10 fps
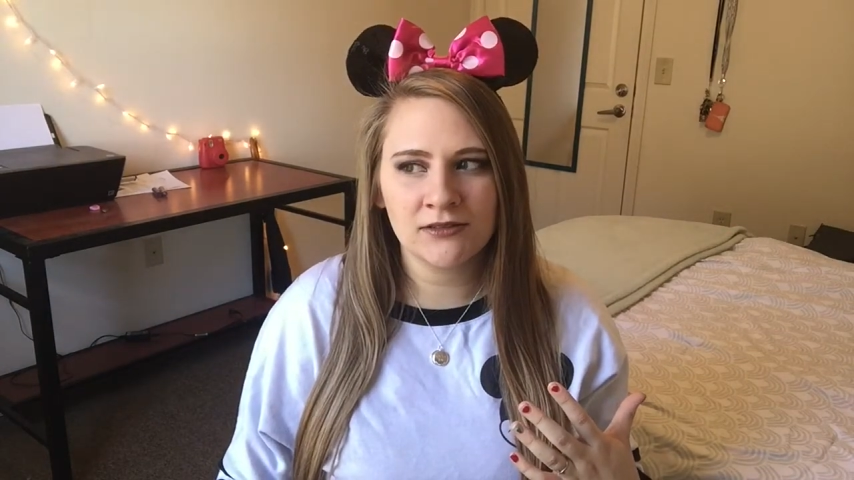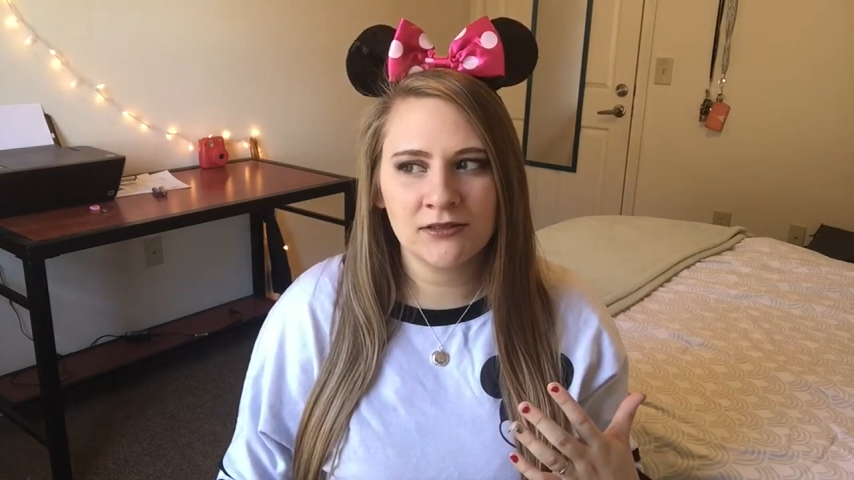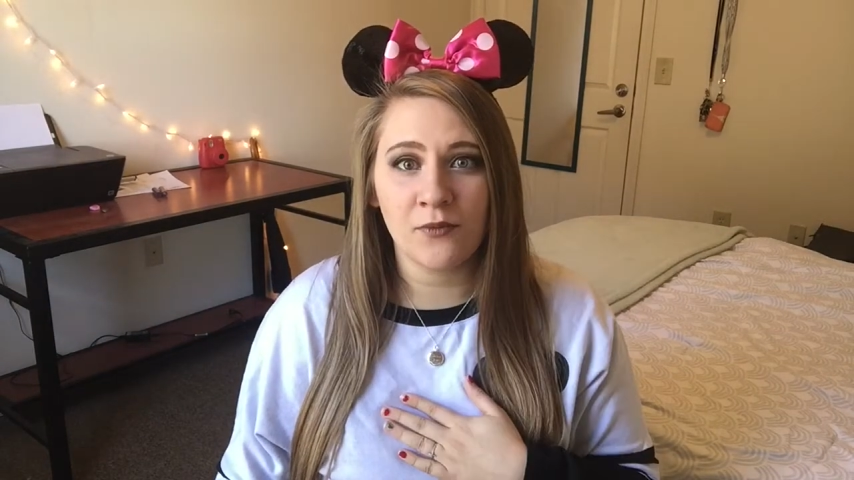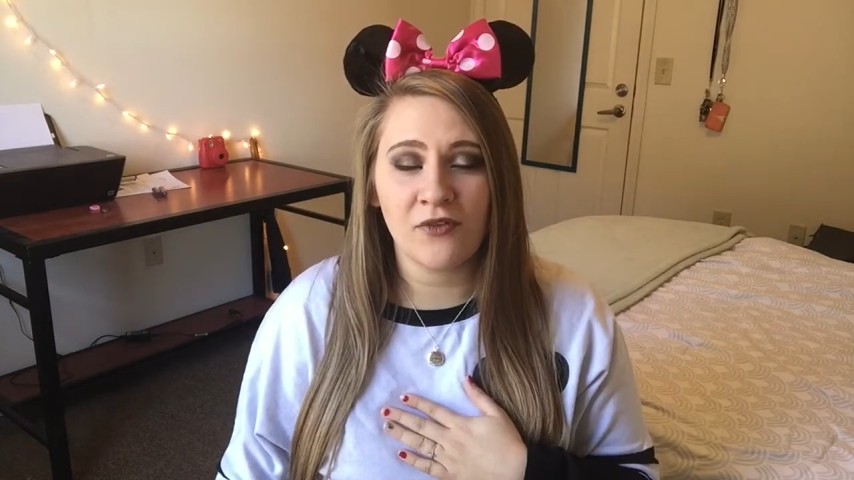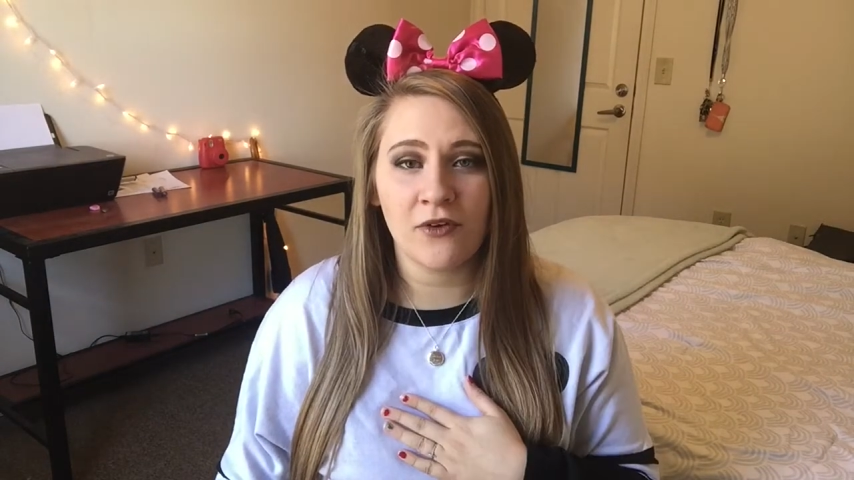
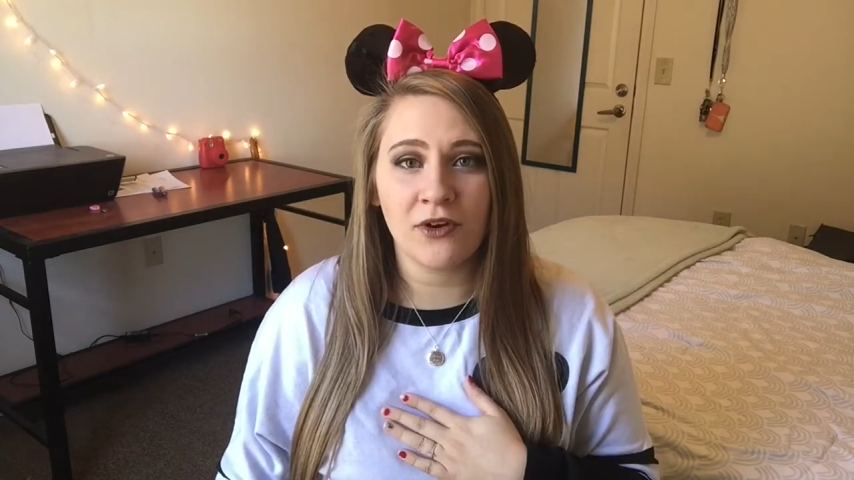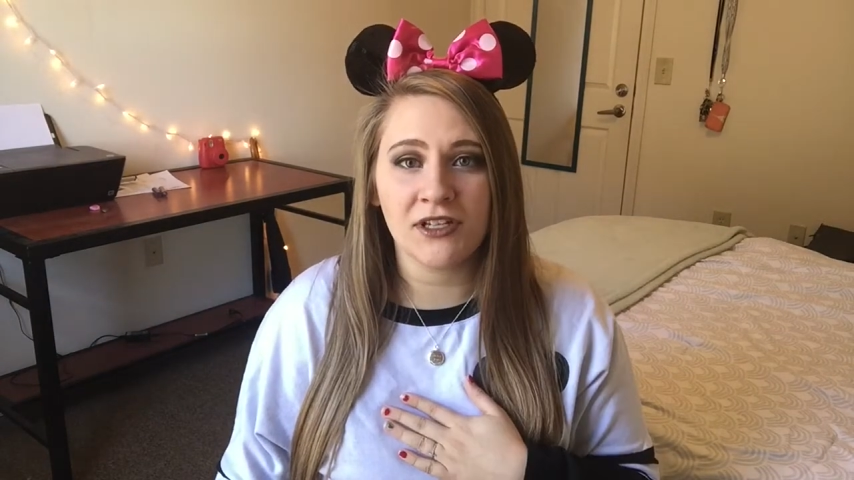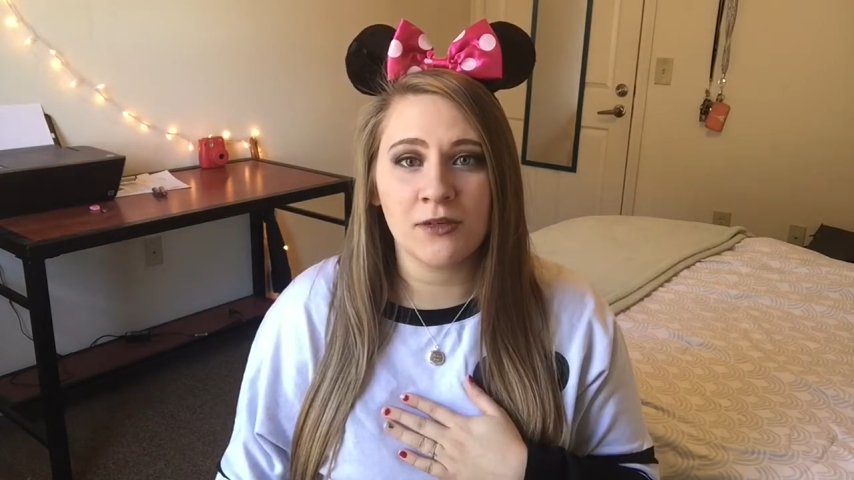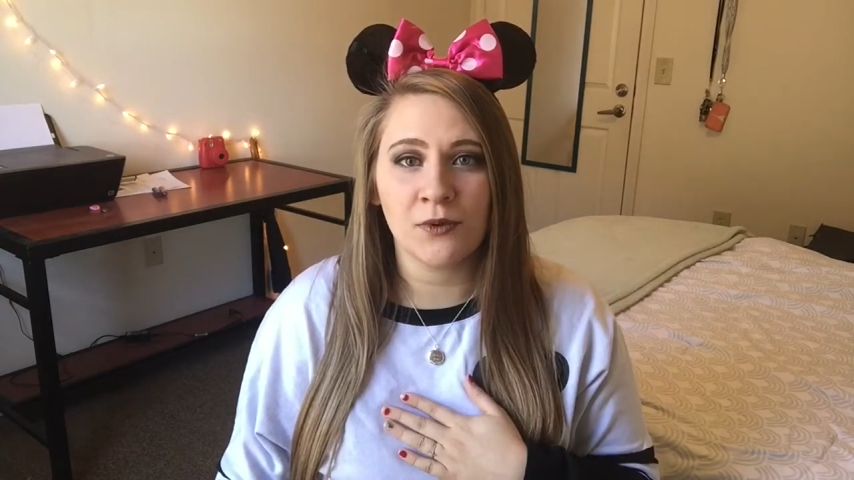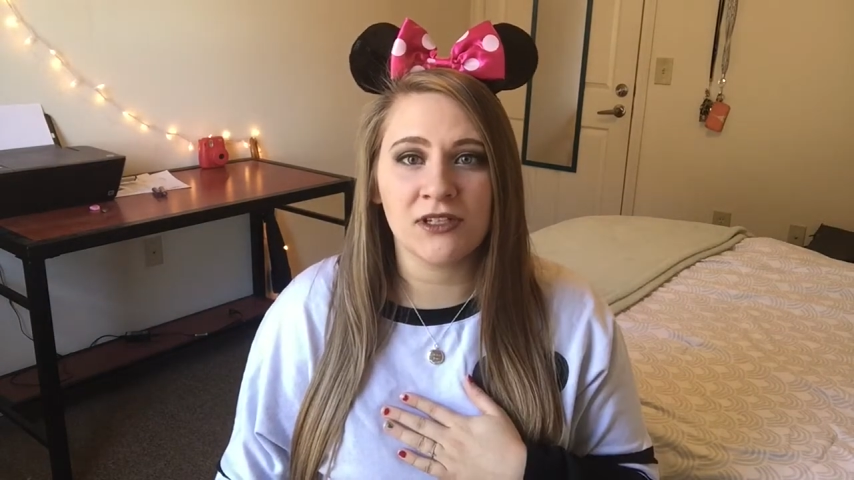My favorite
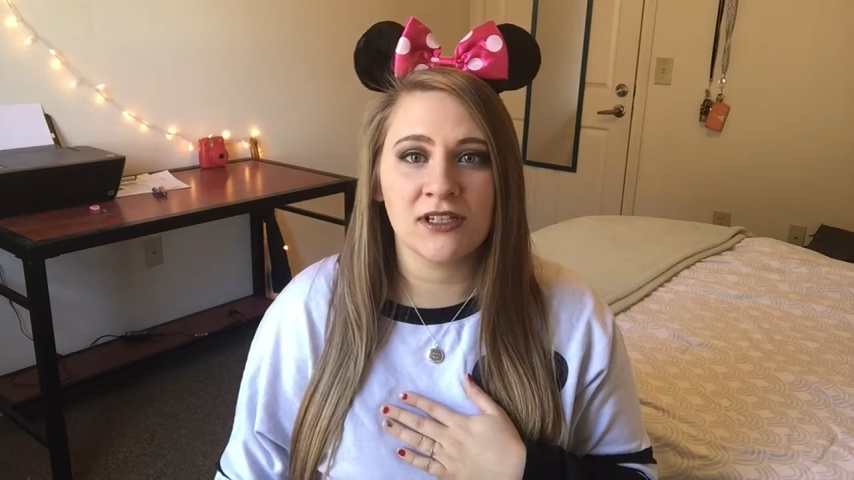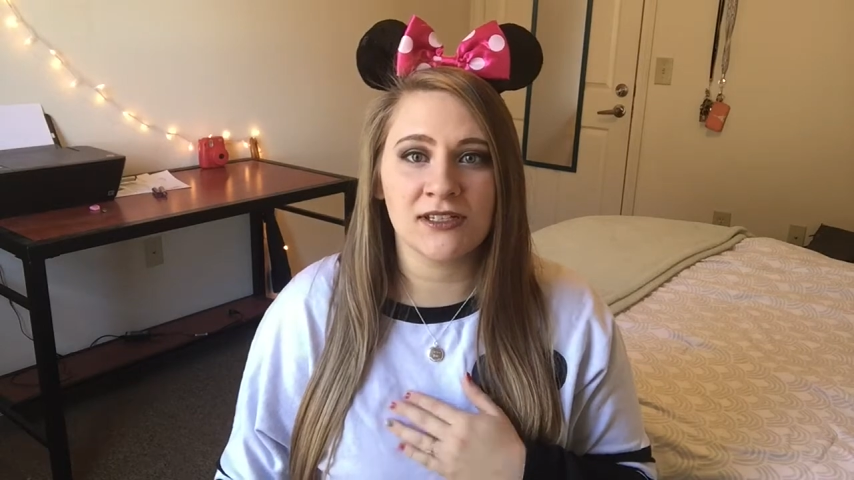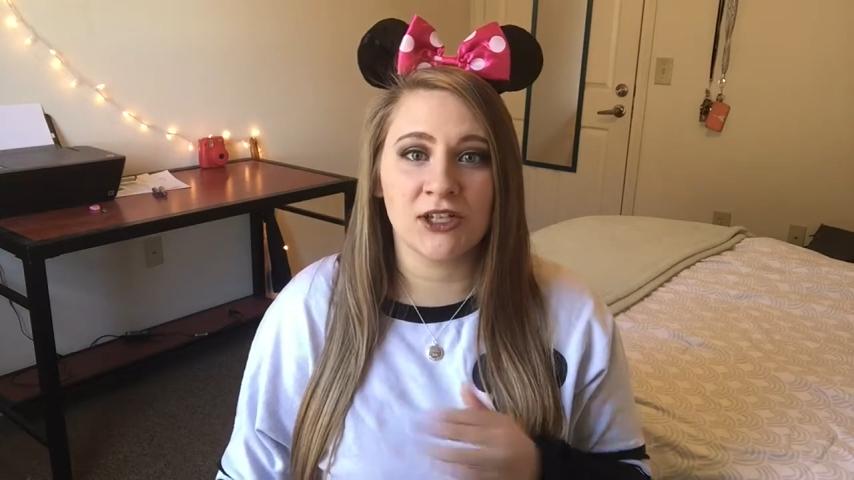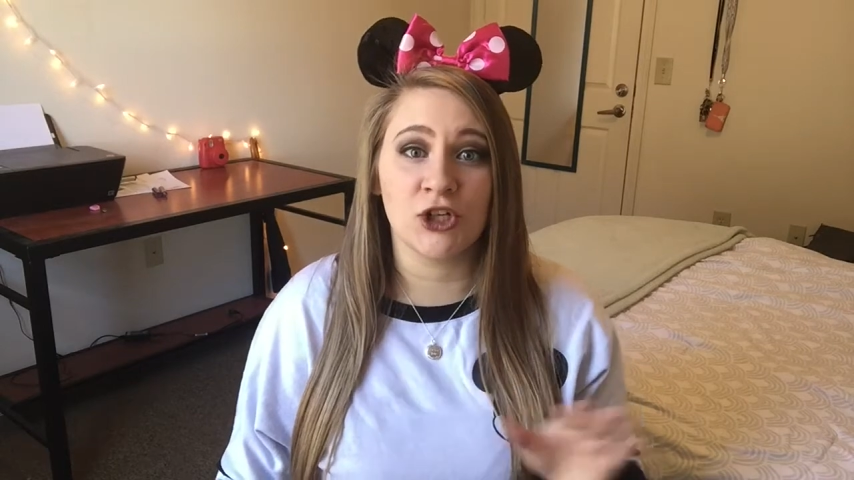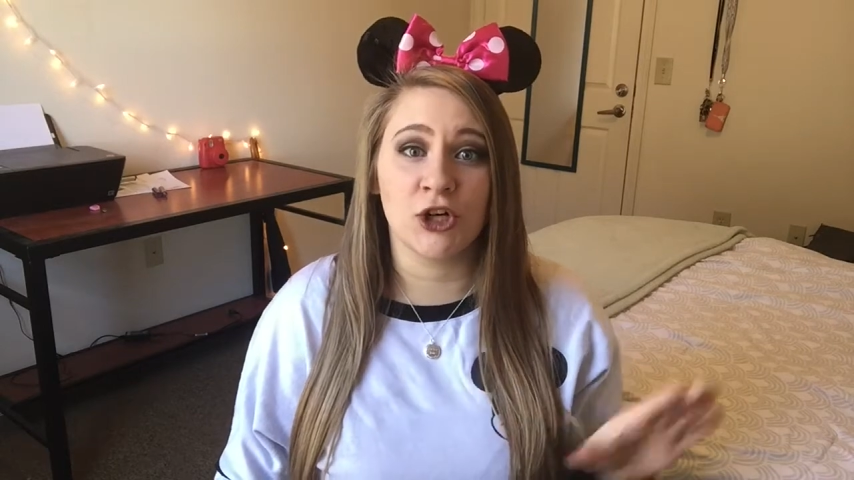Disney princess,
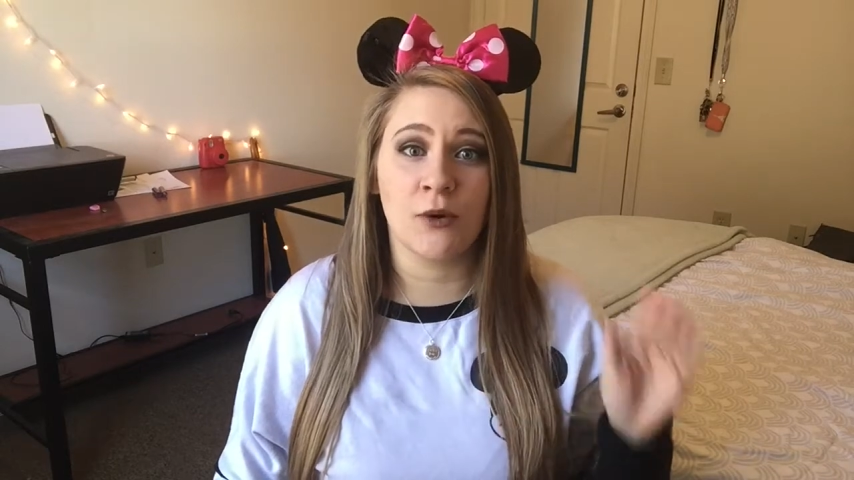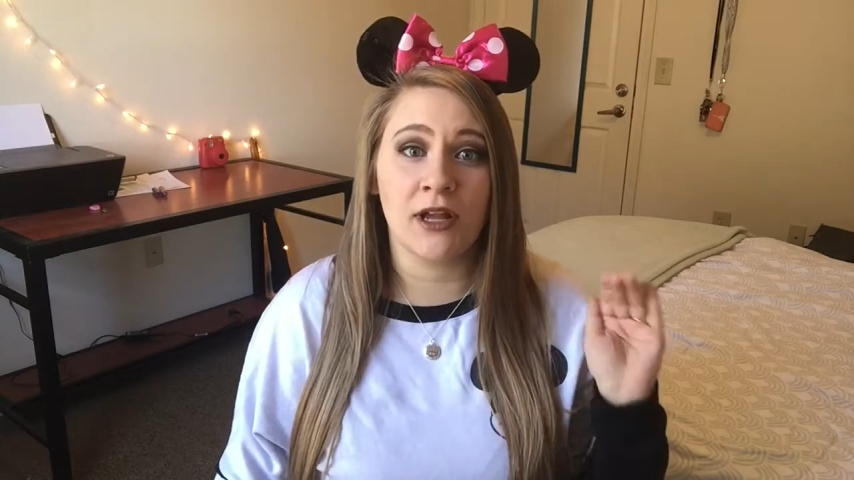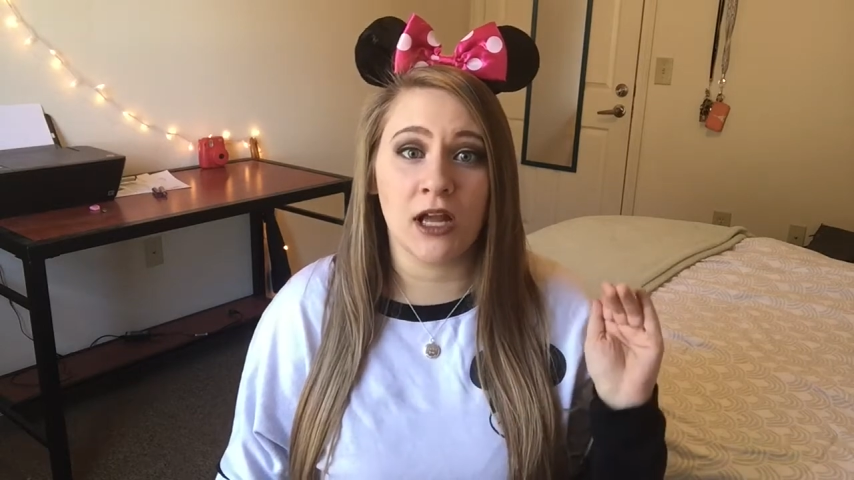like growing